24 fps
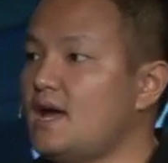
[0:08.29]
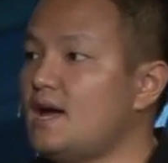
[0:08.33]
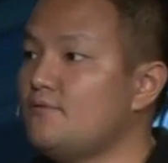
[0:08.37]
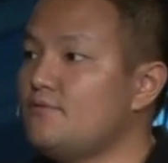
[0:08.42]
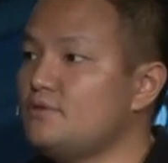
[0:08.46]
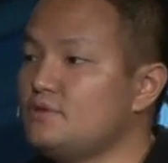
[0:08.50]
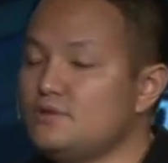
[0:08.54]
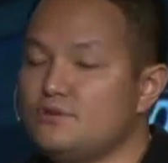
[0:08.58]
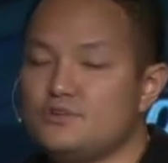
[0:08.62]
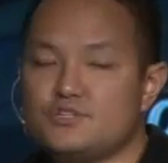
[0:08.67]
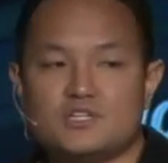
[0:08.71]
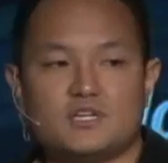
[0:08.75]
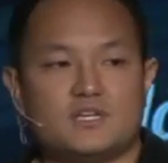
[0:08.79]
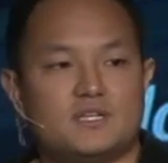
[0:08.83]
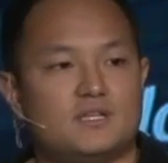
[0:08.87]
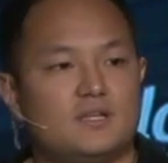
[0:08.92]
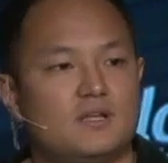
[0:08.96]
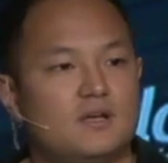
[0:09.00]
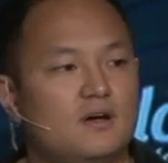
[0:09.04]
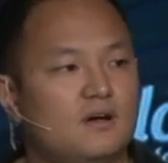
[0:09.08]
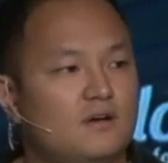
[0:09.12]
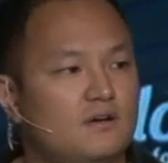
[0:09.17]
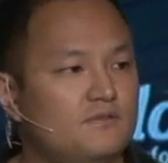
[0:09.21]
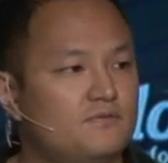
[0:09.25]
evolution
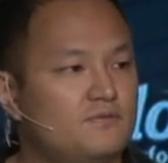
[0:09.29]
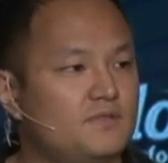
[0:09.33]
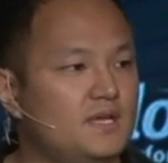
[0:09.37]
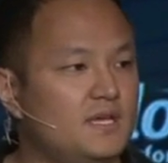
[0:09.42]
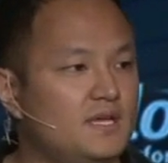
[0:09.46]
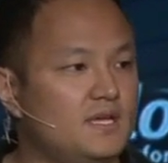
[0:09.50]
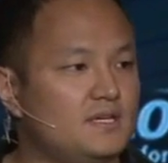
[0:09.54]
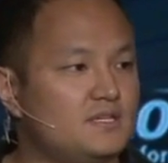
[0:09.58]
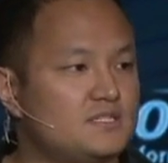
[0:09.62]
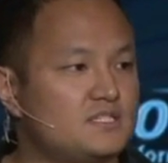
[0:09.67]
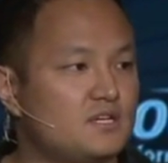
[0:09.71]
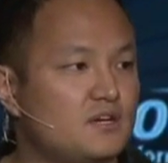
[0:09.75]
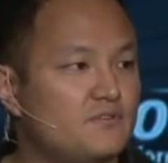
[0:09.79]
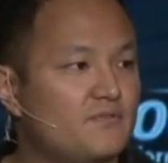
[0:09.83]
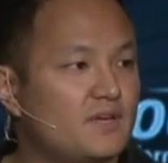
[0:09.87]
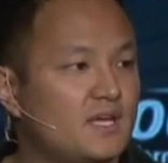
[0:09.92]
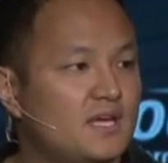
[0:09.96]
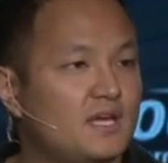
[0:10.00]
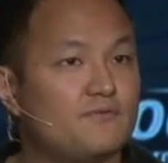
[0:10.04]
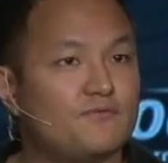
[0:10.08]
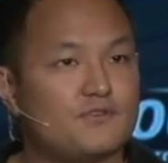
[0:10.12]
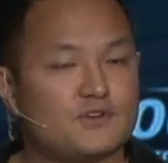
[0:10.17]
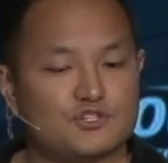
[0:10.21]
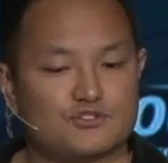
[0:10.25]
of the serving
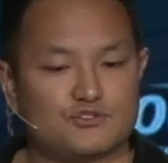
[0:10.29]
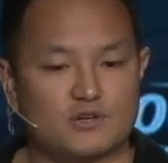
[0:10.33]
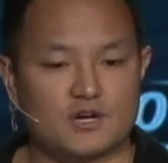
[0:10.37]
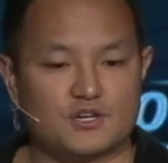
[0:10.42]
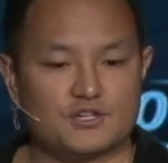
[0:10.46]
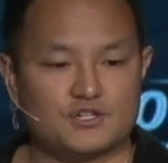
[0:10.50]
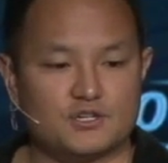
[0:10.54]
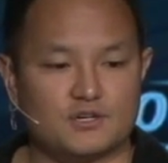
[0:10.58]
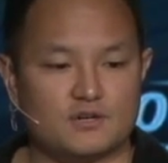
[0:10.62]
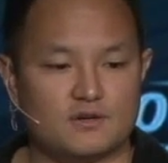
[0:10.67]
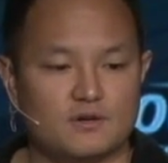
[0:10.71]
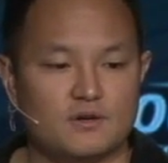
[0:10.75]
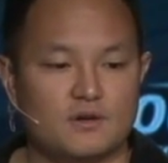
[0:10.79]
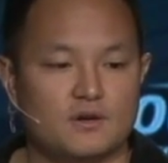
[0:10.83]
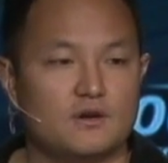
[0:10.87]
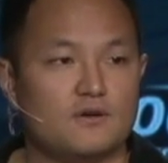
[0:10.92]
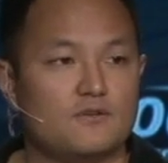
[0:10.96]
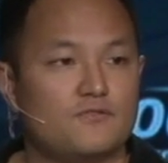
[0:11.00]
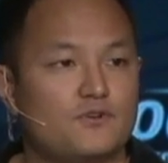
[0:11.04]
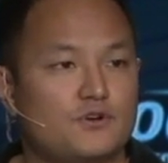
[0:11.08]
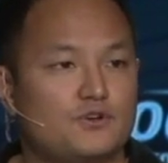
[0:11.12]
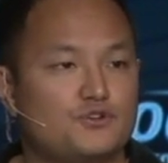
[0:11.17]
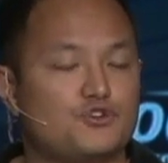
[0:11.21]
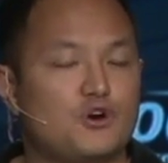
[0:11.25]
infrastructure
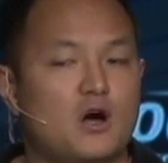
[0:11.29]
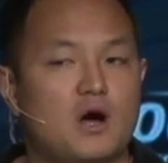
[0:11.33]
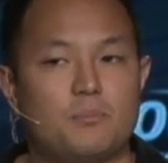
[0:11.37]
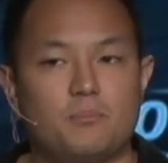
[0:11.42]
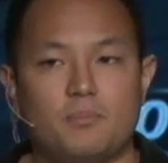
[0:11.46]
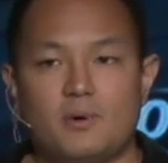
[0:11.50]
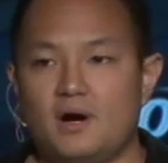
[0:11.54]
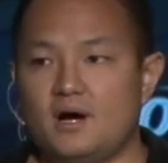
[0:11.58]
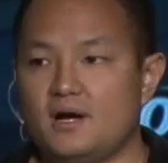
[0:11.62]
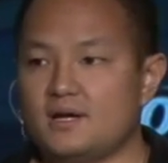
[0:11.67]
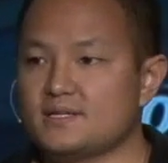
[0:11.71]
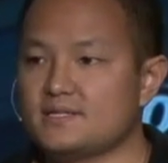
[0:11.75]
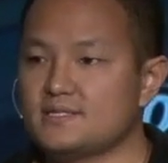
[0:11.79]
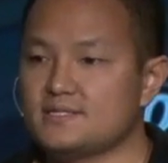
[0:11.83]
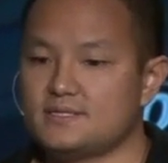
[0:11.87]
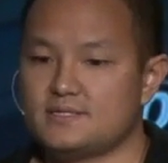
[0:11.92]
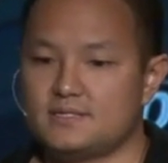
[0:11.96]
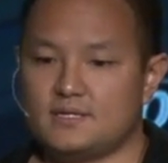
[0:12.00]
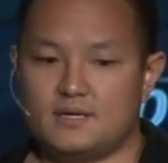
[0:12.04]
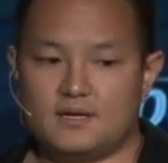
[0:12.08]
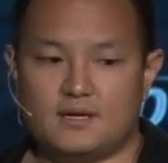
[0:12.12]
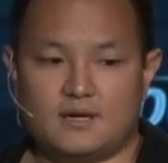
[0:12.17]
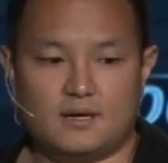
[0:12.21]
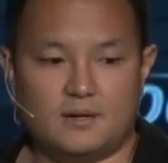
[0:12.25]
for Dropbox
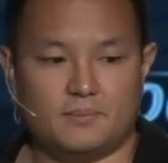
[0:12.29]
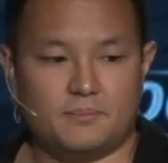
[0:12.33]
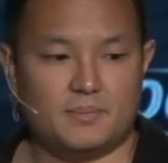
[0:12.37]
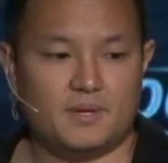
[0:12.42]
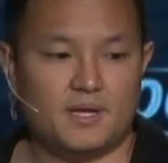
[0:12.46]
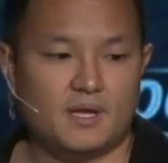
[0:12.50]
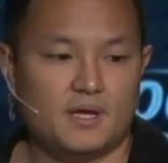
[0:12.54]
um,